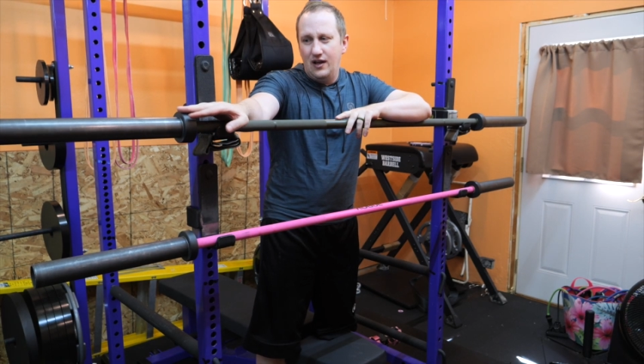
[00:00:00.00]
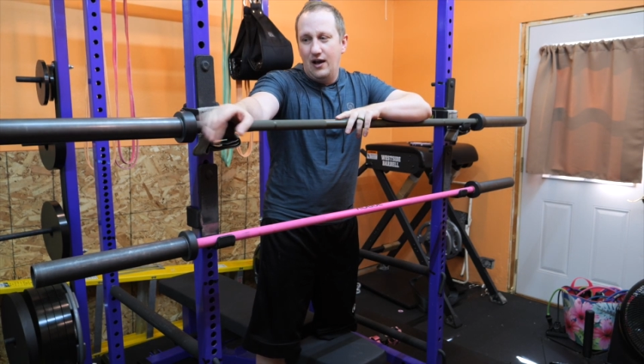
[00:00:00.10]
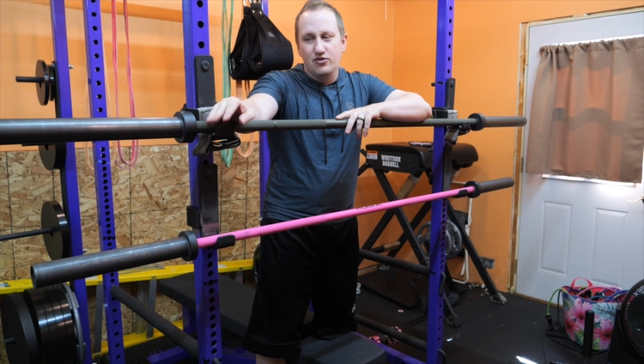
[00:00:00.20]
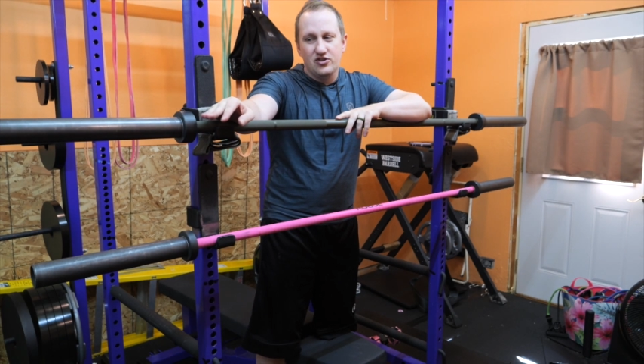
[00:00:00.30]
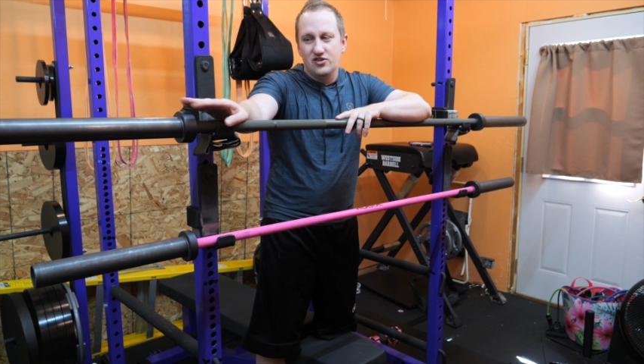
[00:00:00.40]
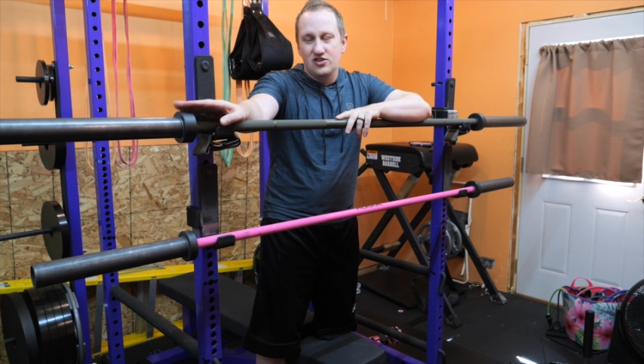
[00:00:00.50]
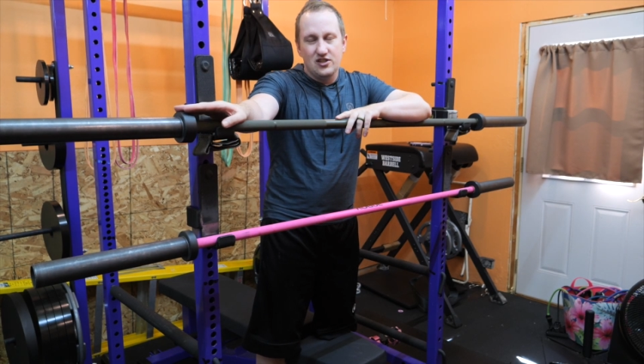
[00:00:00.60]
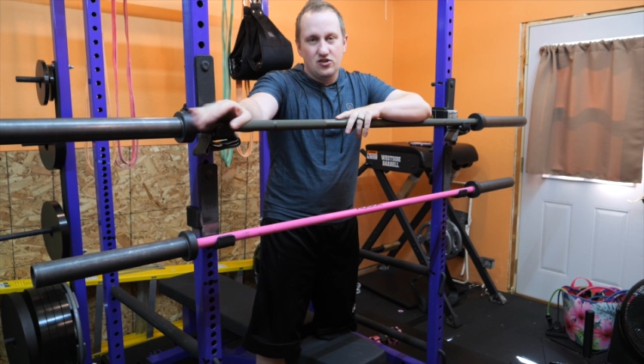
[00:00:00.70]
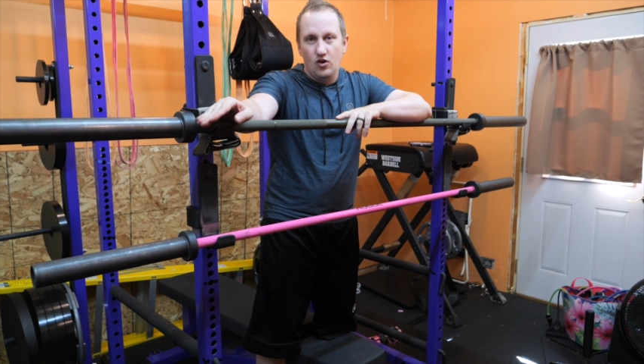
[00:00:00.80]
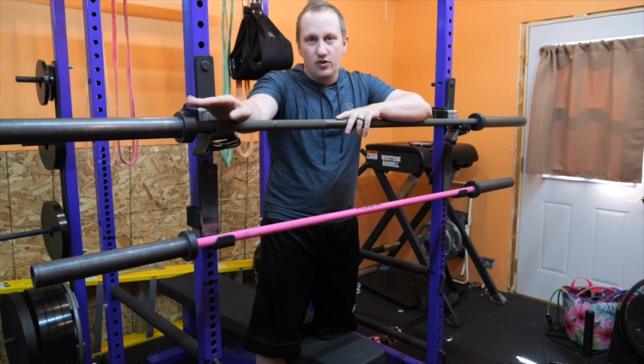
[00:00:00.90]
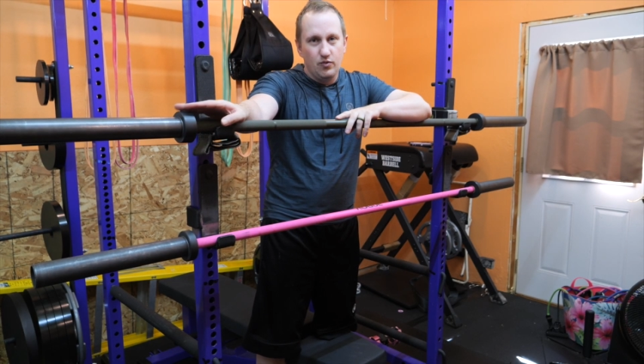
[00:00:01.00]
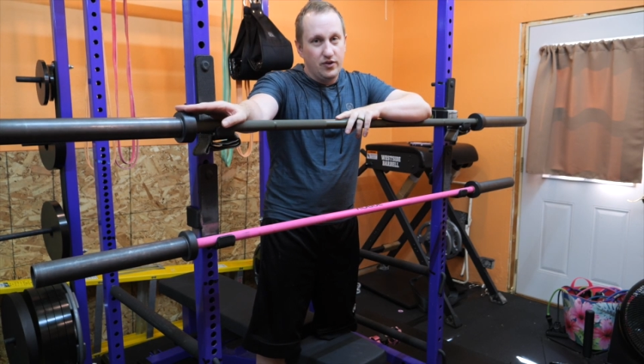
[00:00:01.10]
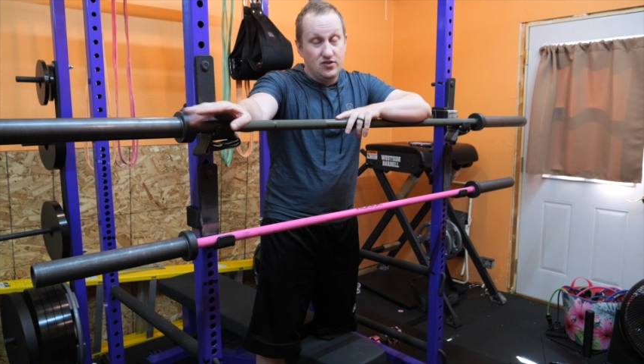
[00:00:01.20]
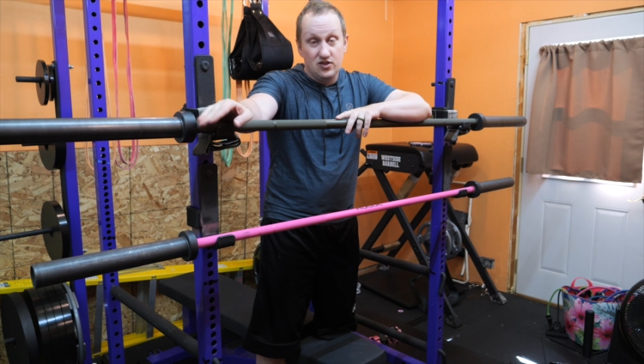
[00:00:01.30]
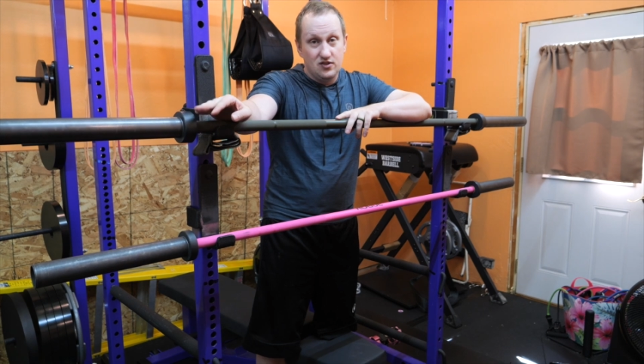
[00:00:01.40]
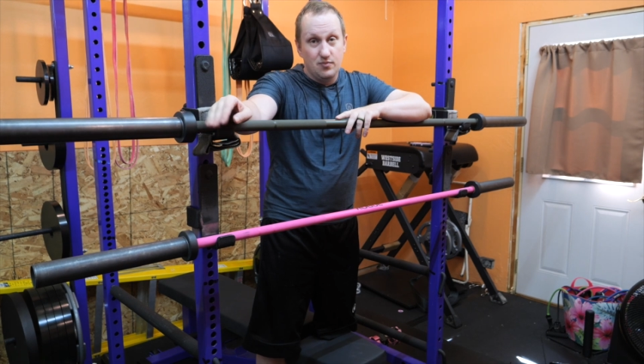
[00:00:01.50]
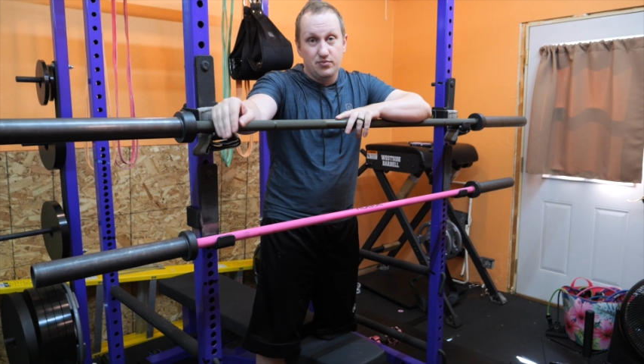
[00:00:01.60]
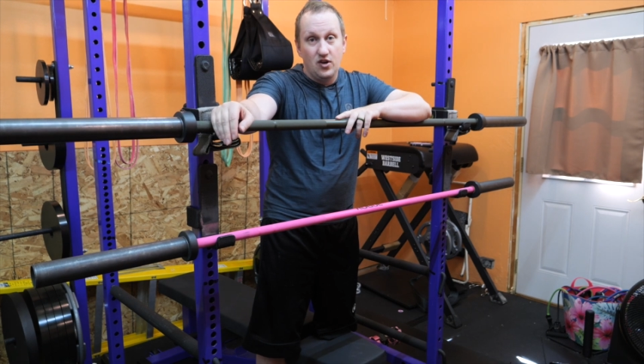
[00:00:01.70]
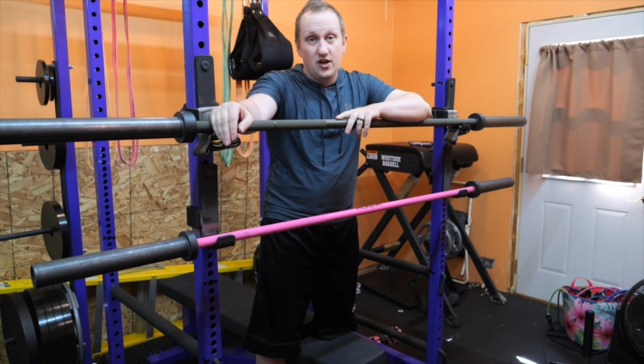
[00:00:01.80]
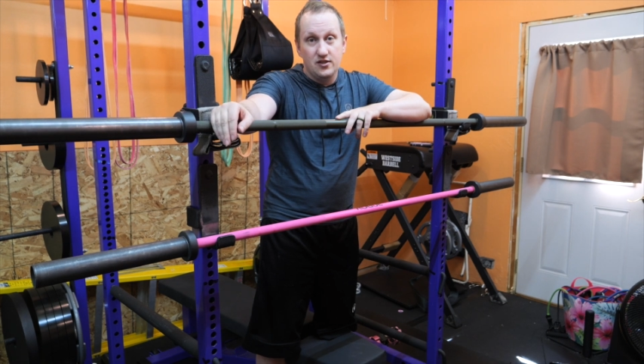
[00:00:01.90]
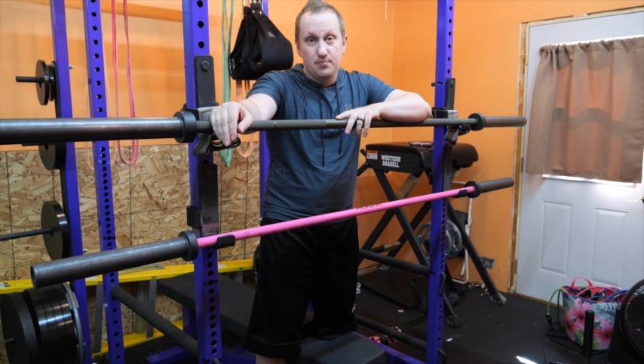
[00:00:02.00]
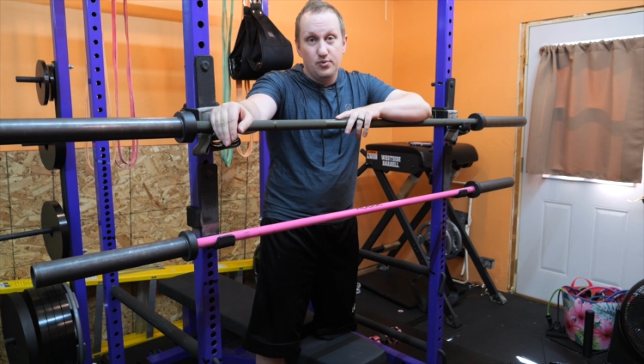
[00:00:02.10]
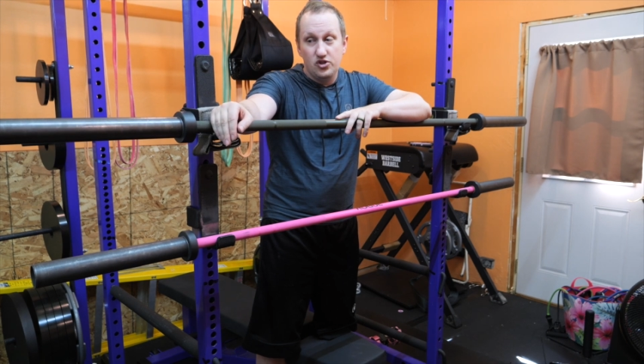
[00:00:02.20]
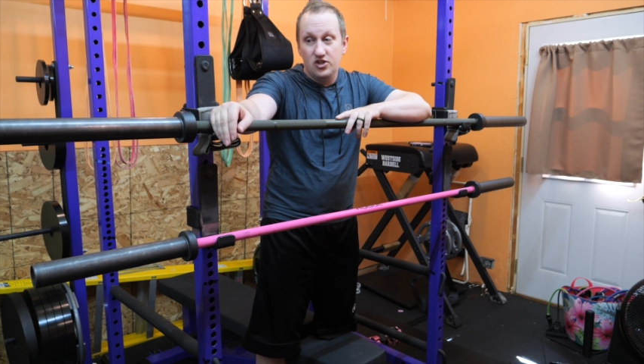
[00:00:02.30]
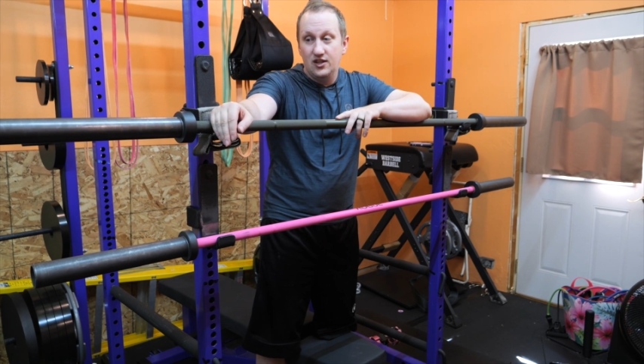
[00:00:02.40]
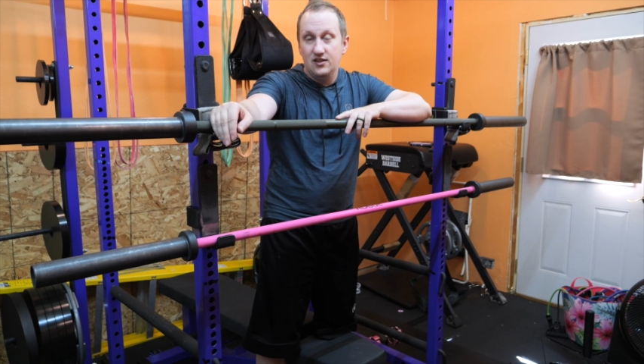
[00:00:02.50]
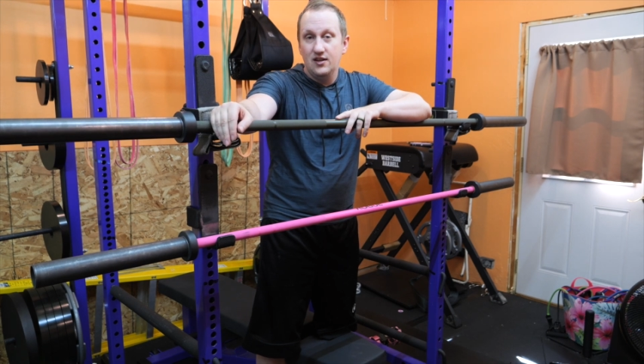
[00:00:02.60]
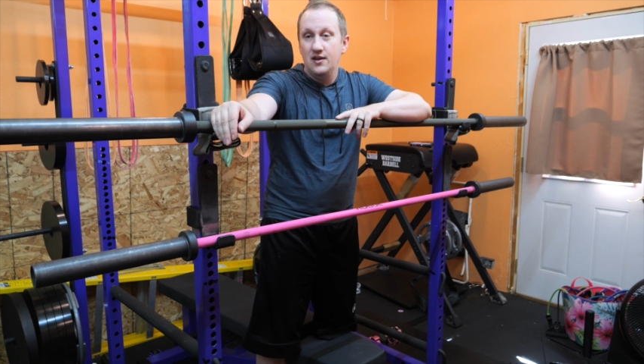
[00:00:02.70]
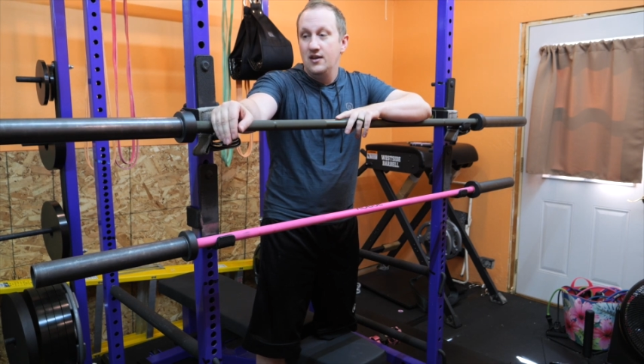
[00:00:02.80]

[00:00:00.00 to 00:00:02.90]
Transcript: I would suggest going with just the bronze bushing.